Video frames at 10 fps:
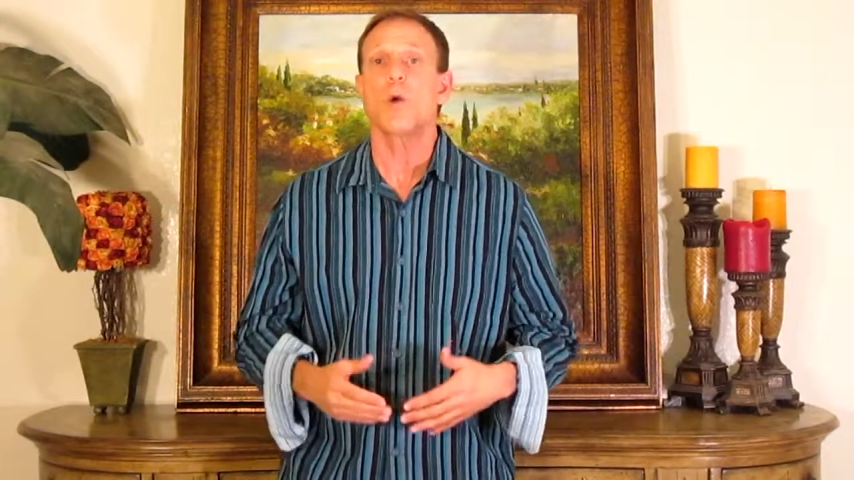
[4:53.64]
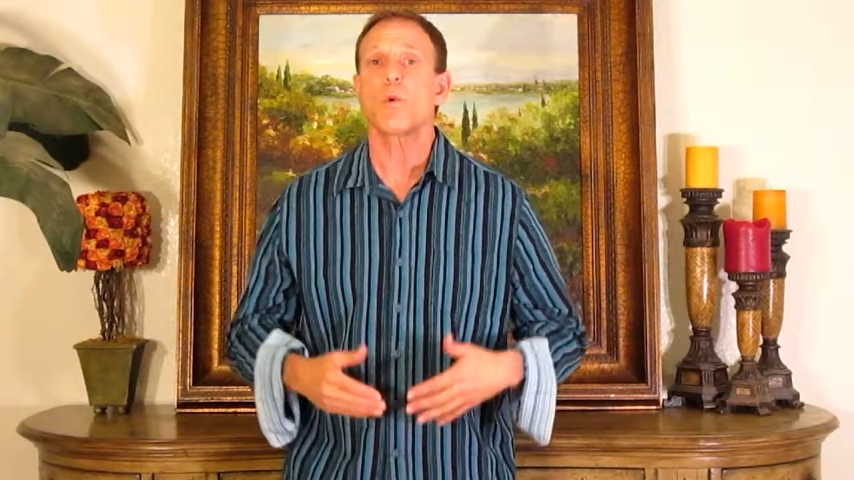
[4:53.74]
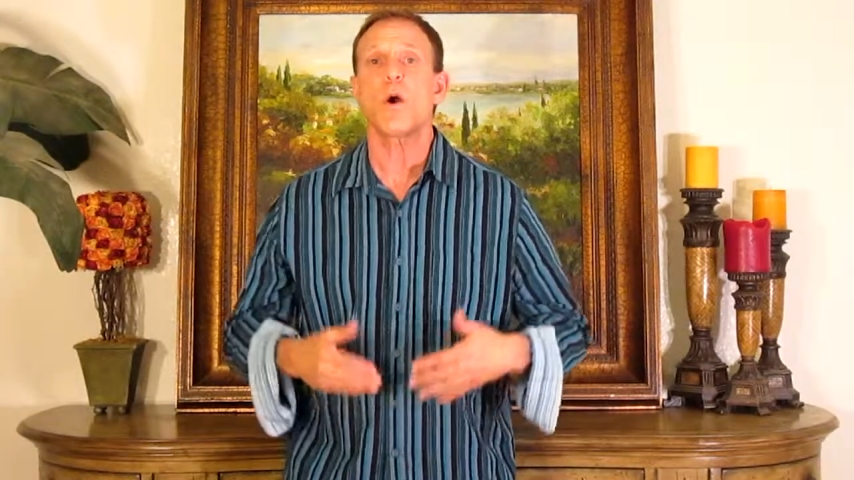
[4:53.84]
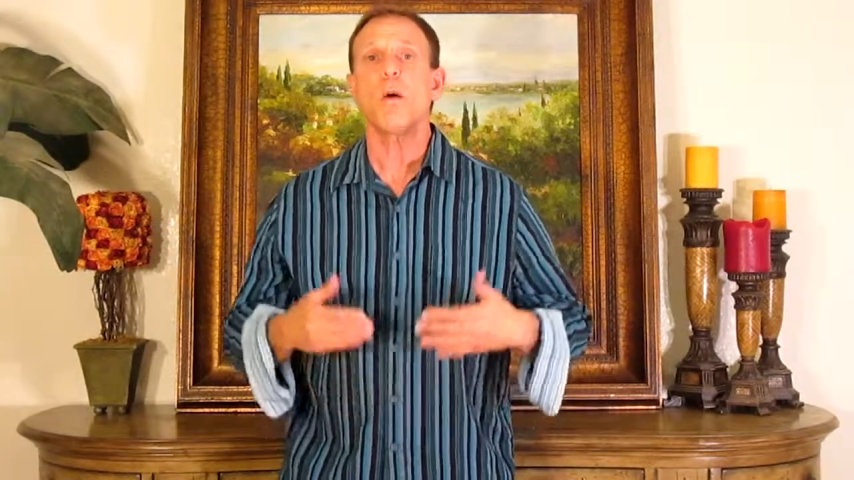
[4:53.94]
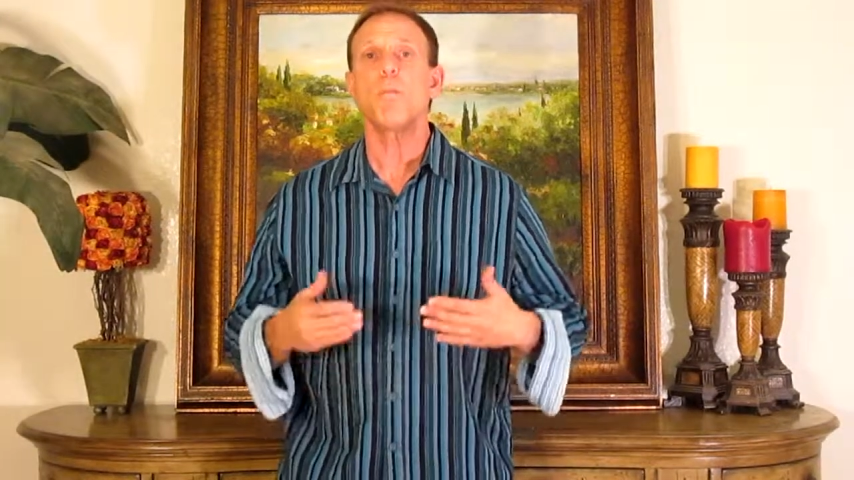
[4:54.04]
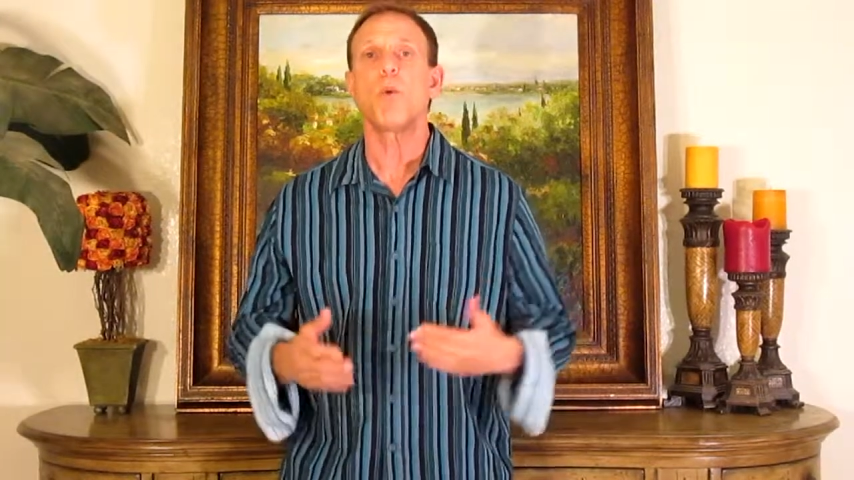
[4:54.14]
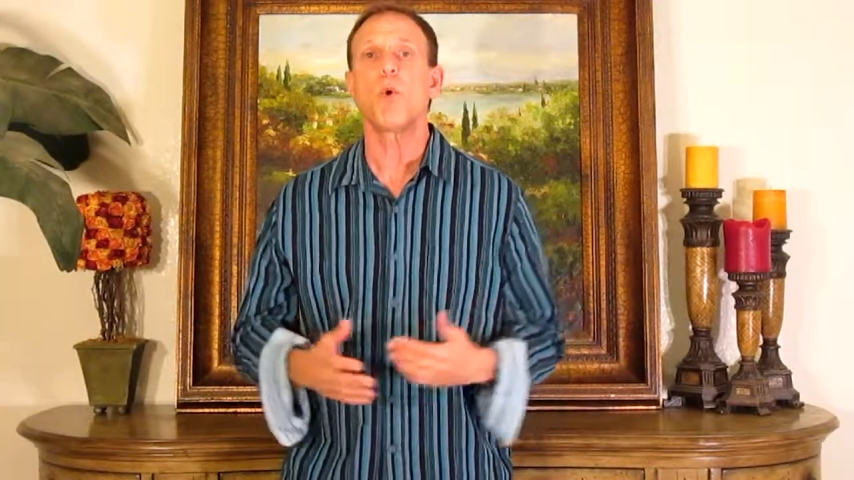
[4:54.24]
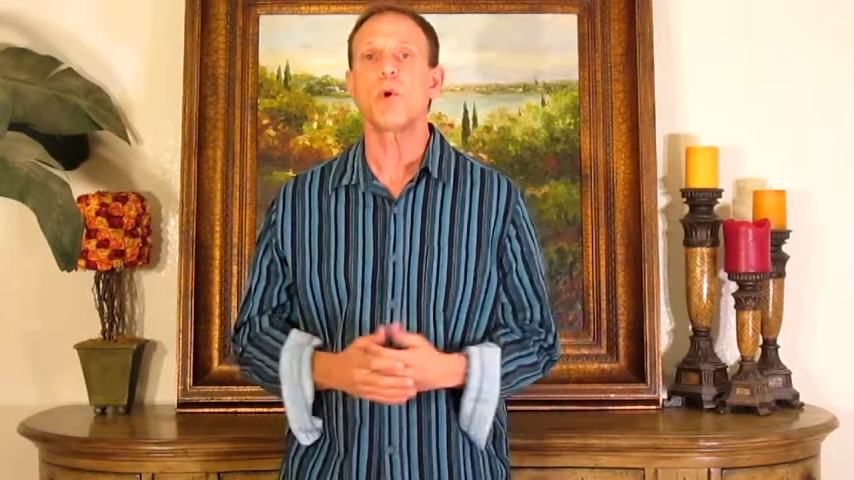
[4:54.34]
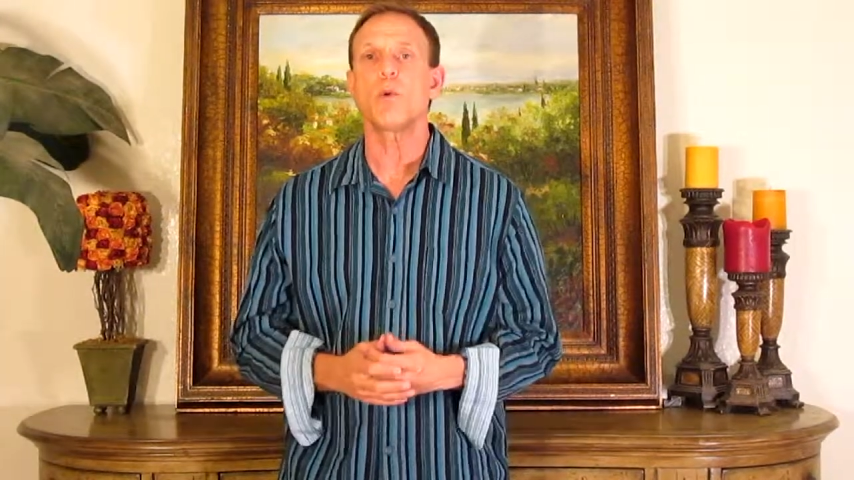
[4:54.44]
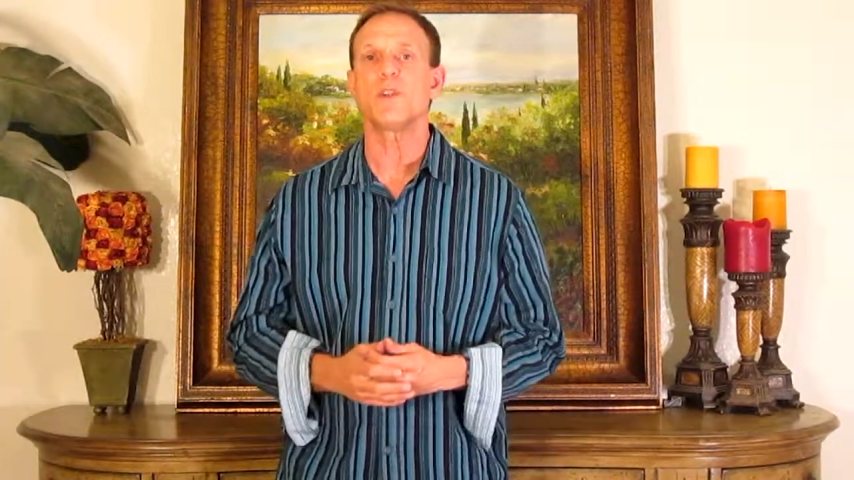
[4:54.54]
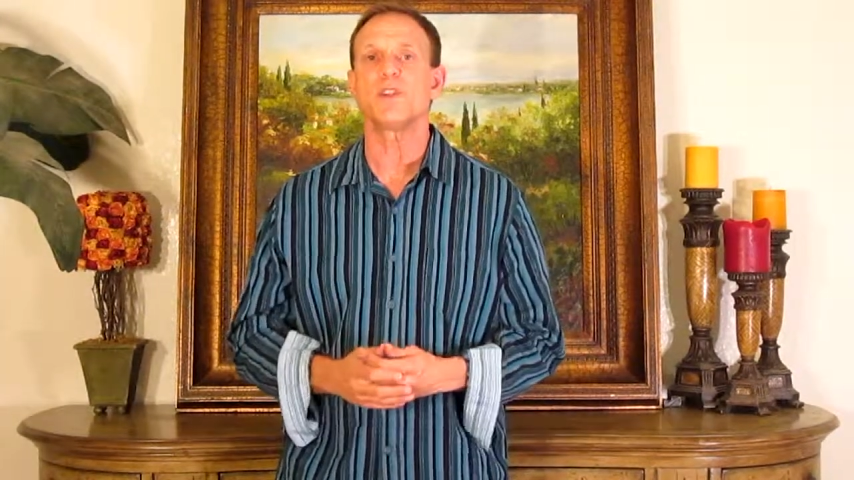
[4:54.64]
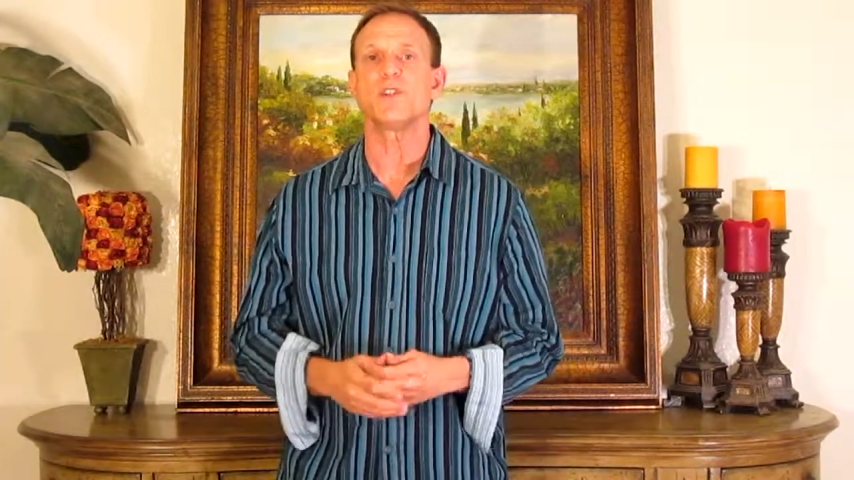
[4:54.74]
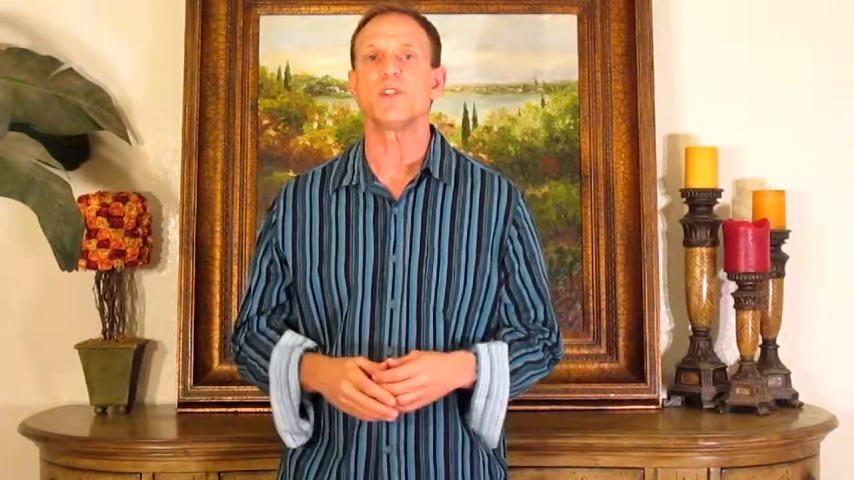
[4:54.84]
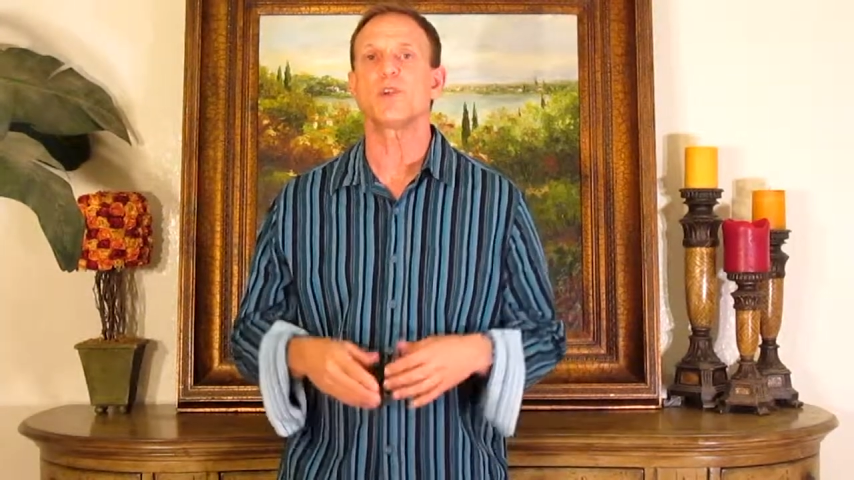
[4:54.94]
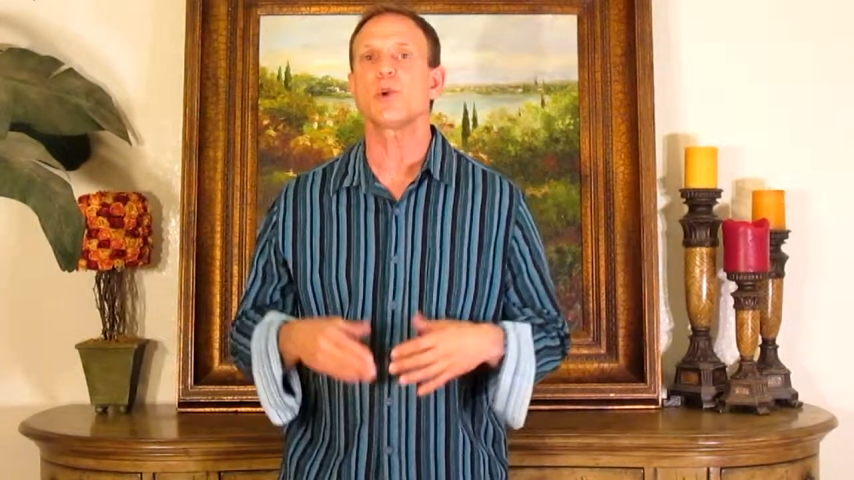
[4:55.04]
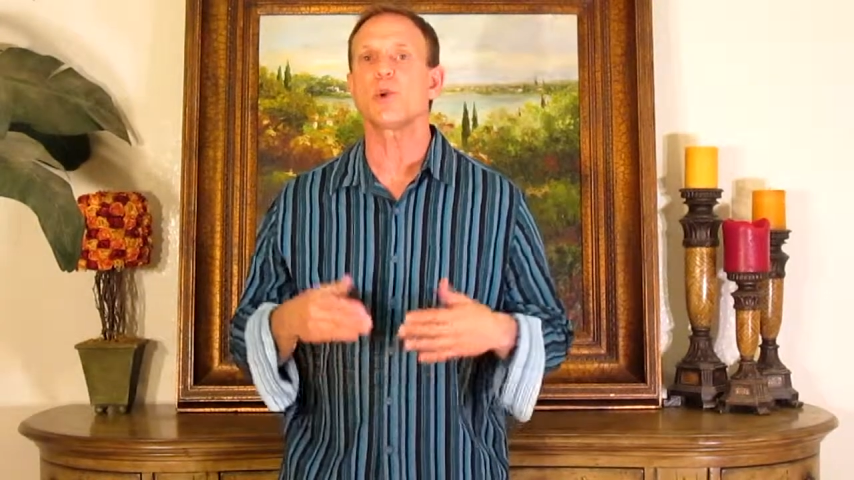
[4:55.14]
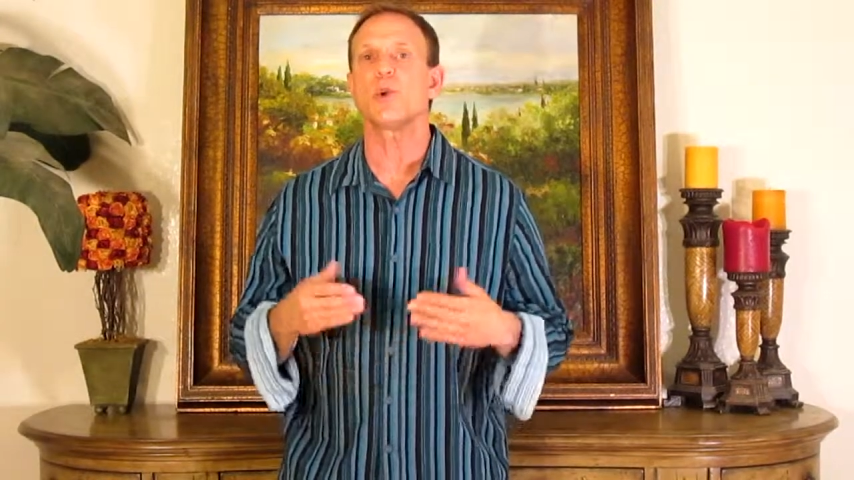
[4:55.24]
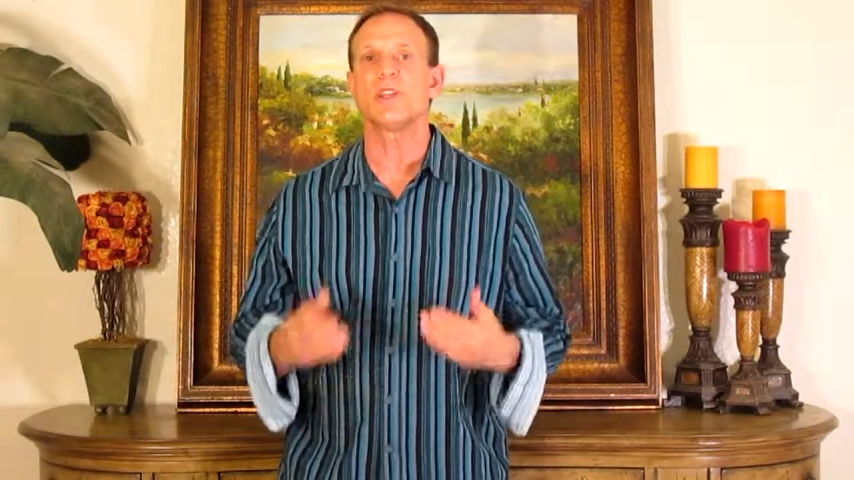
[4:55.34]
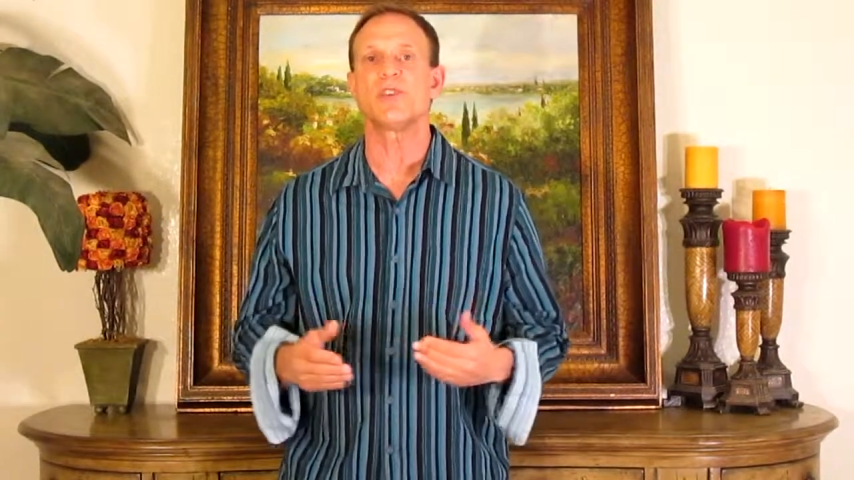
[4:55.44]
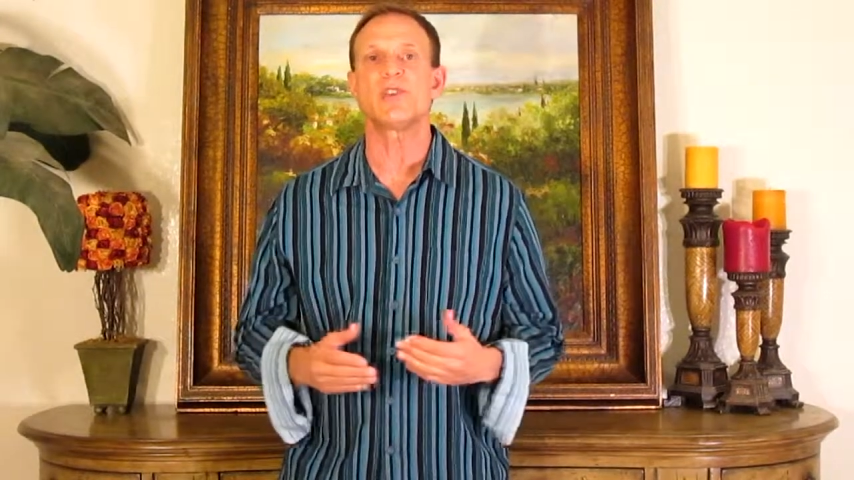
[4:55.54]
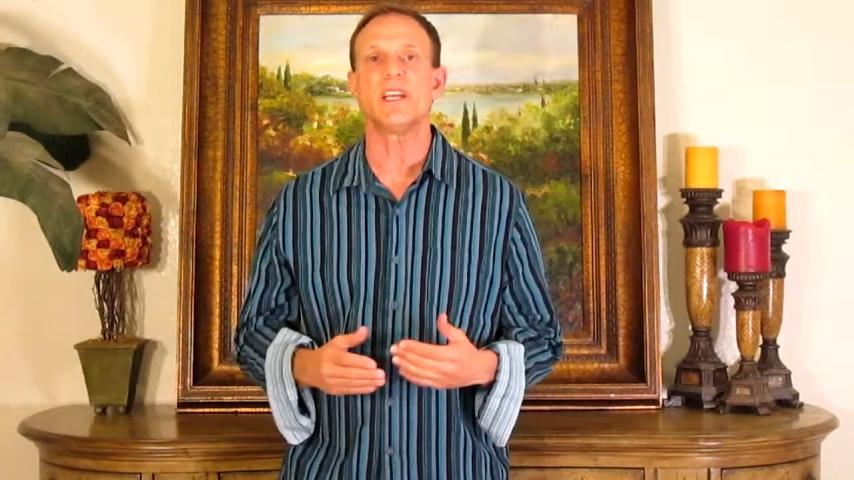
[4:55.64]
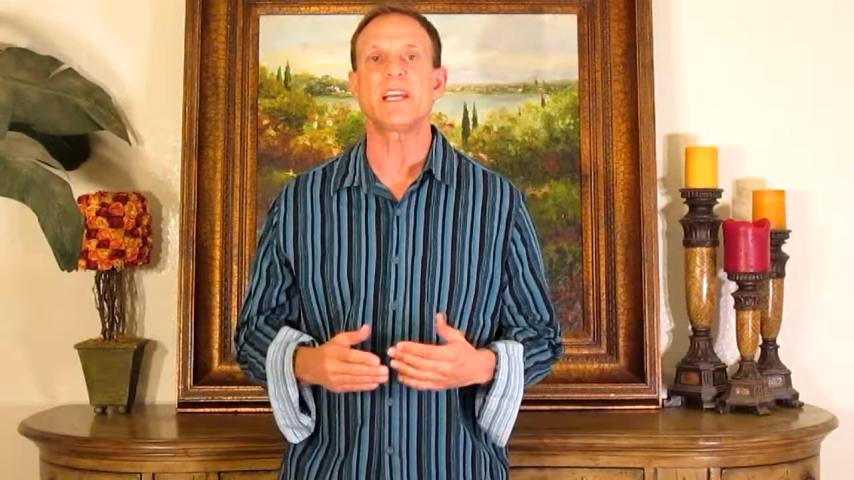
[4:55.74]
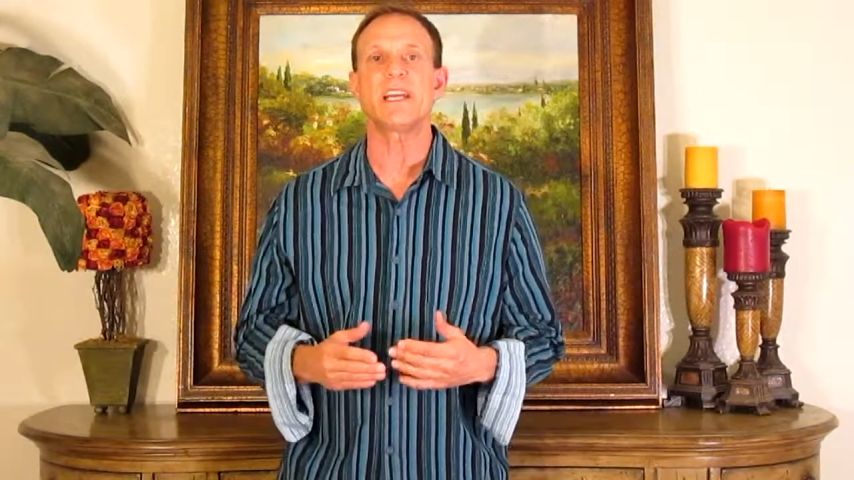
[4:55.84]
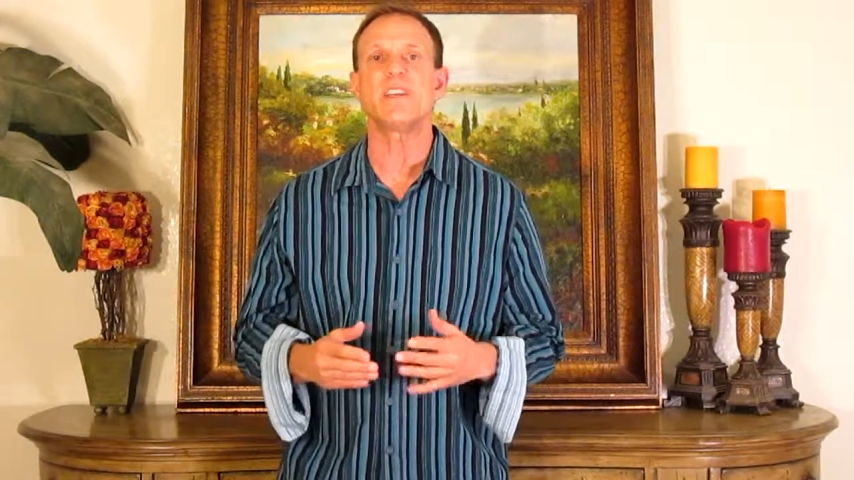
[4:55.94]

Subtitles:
We're all born with this internal instinct,